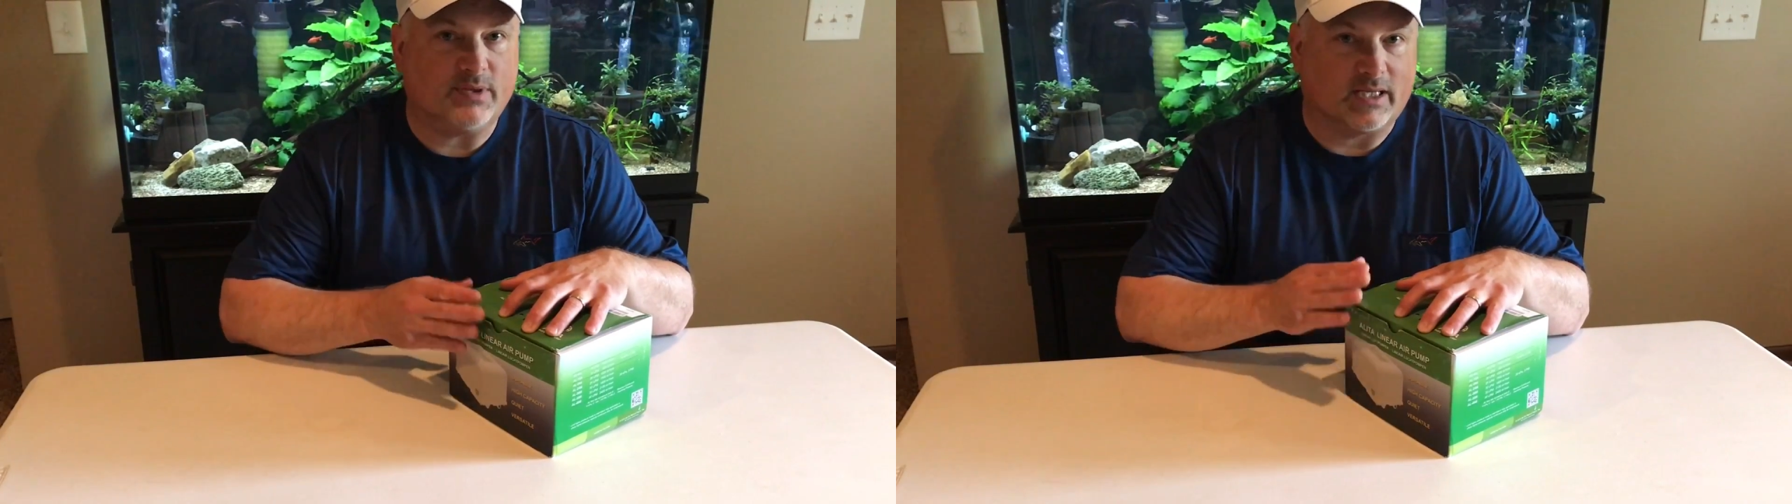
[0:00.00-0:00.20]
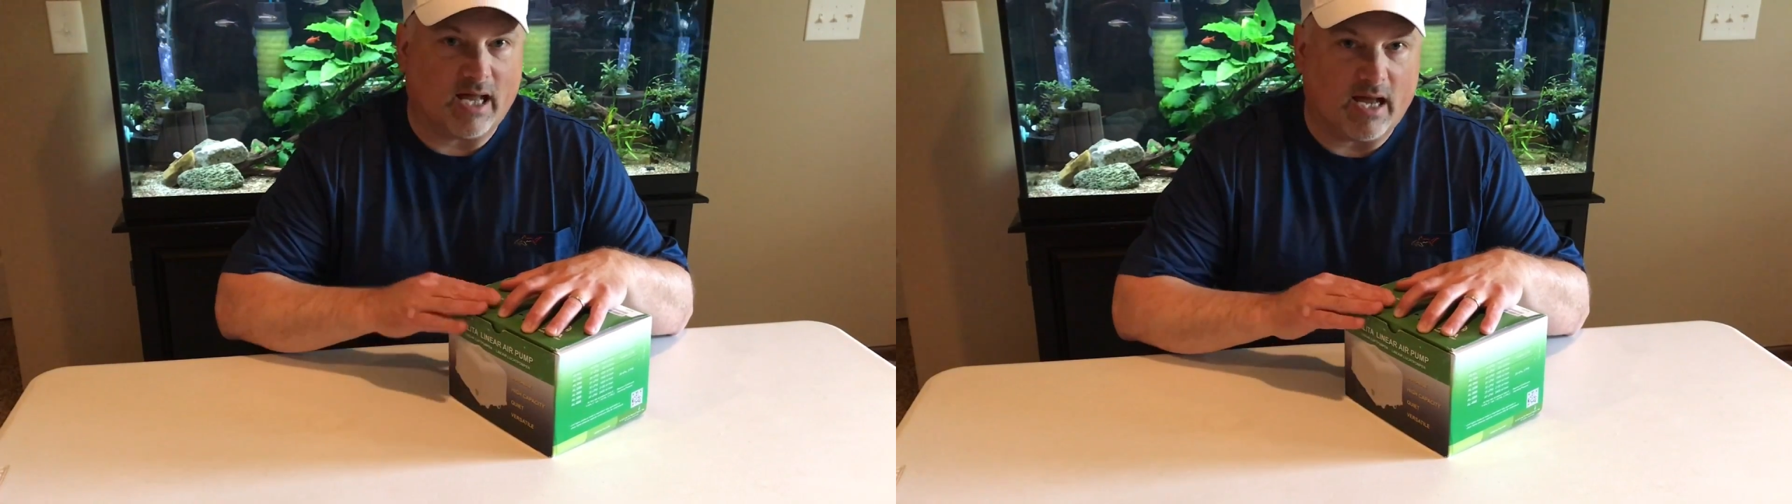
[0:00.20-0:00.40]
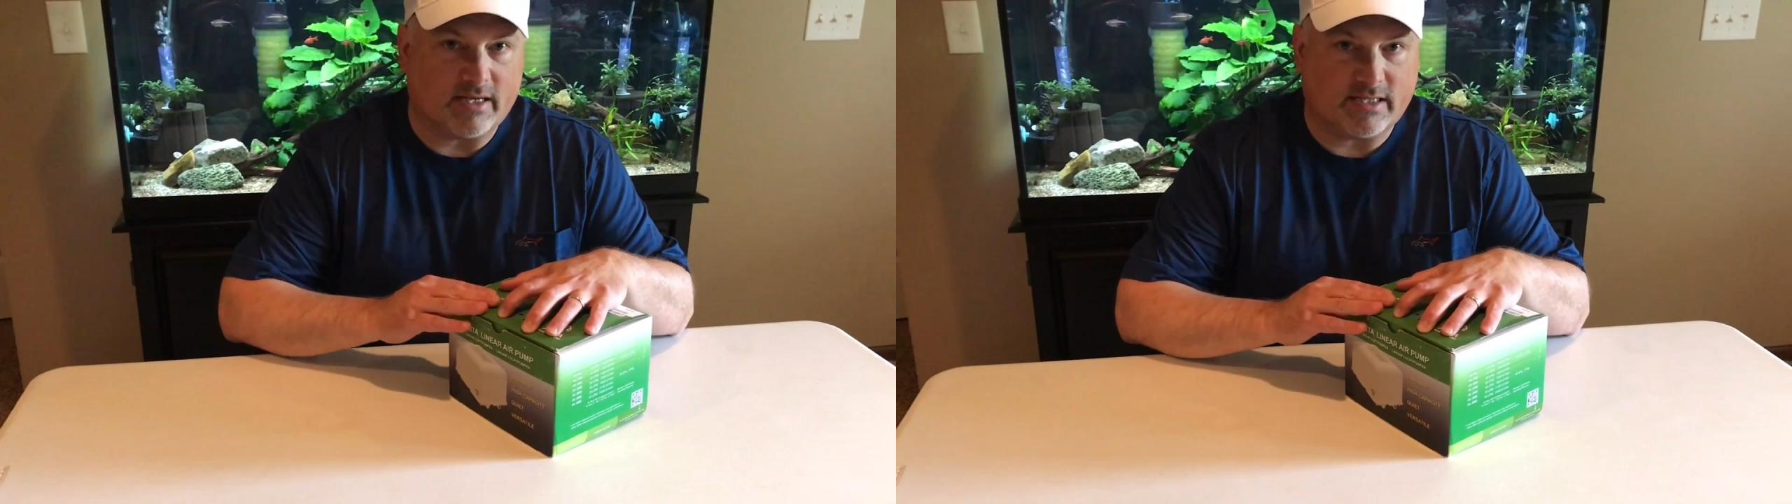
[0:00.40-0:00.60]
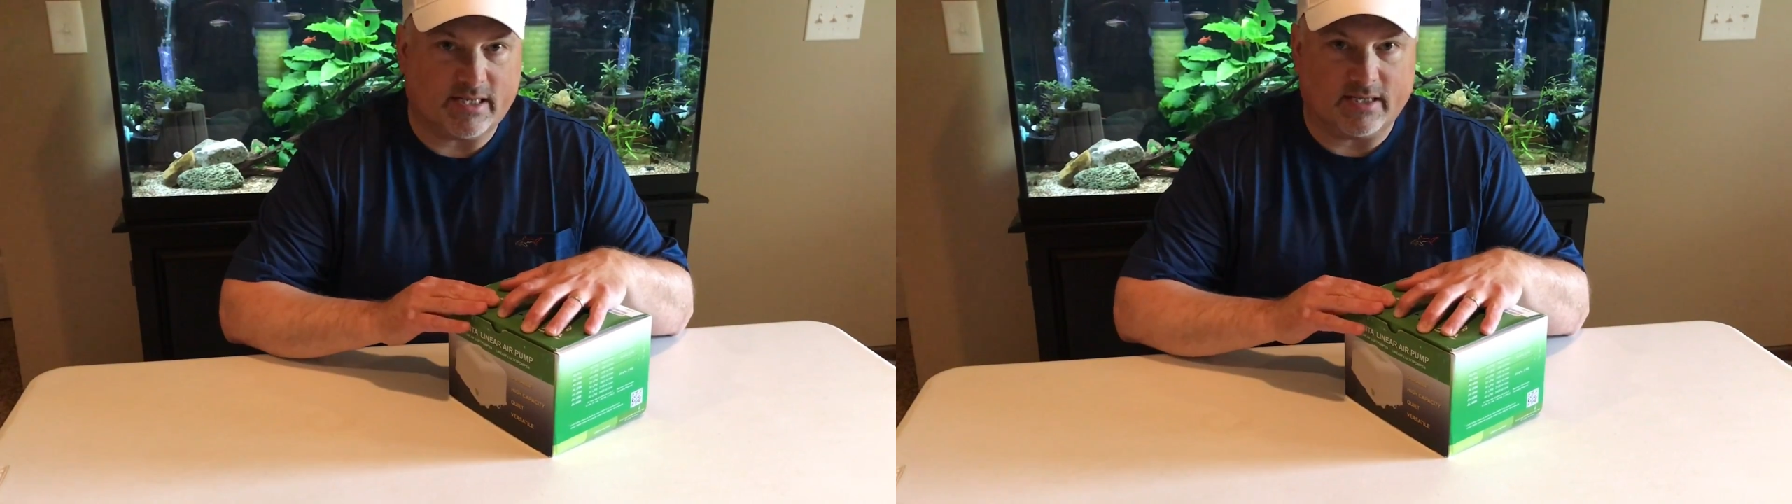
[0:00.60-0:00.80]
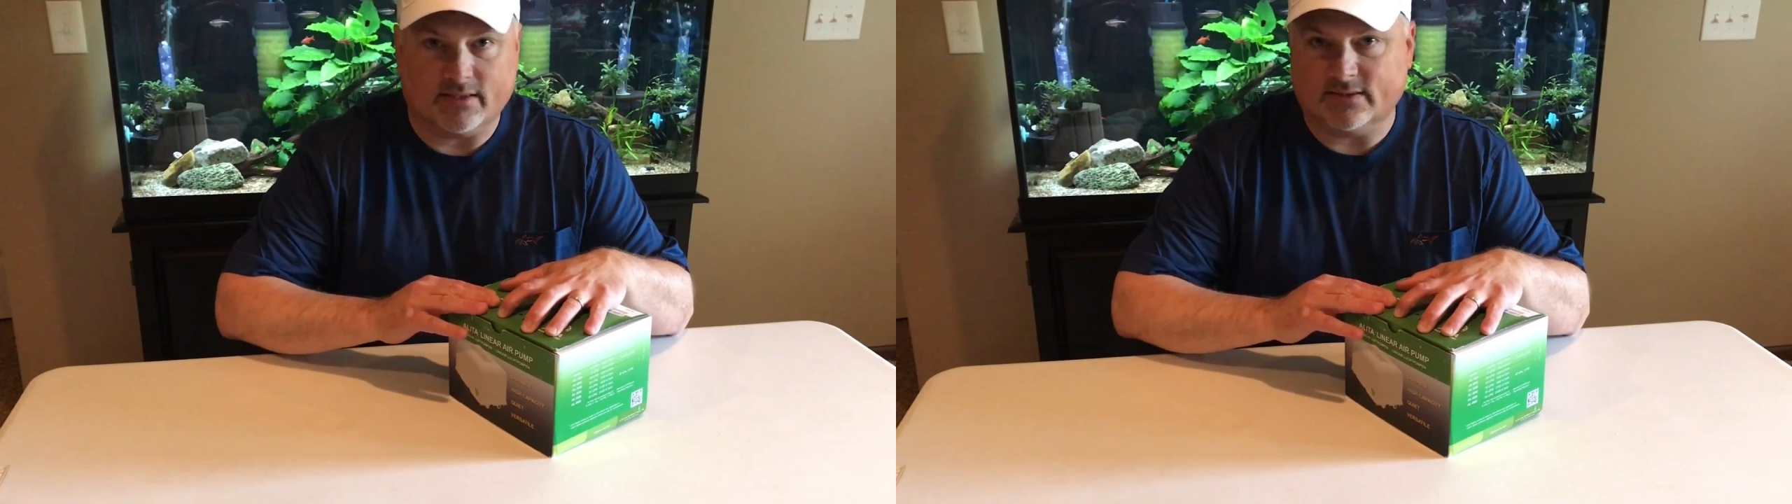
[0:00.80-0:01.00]
the
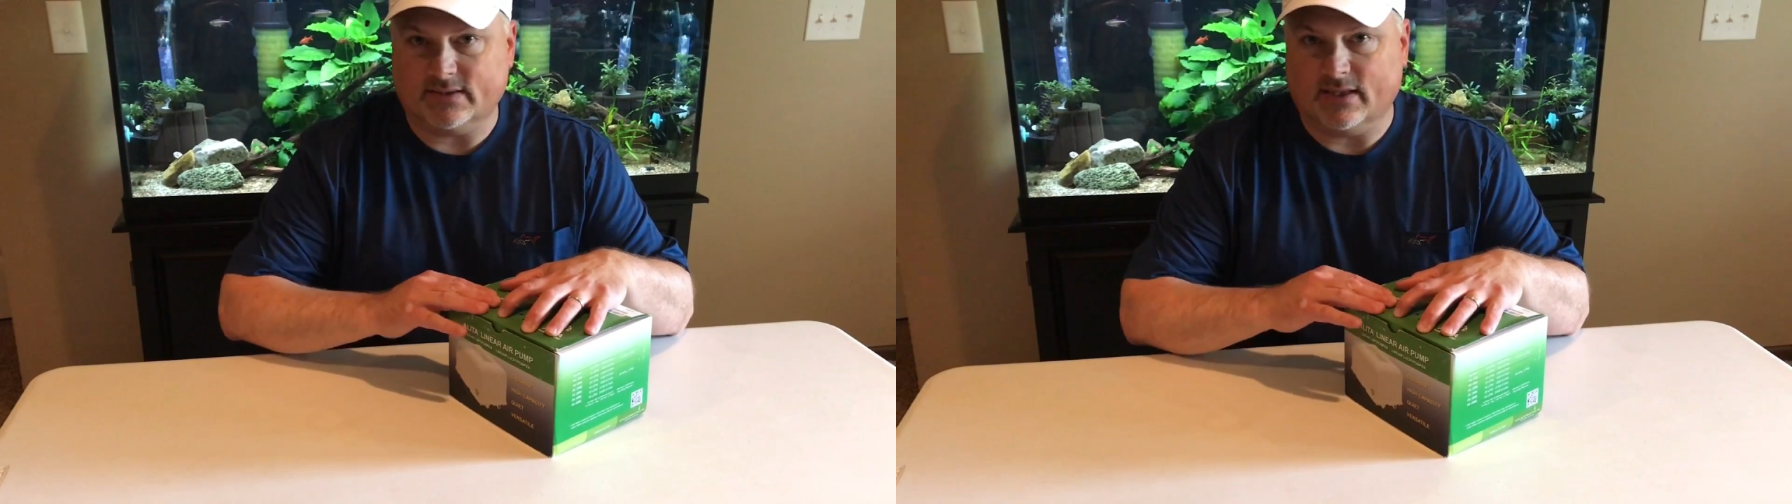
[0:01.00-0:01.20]
contents,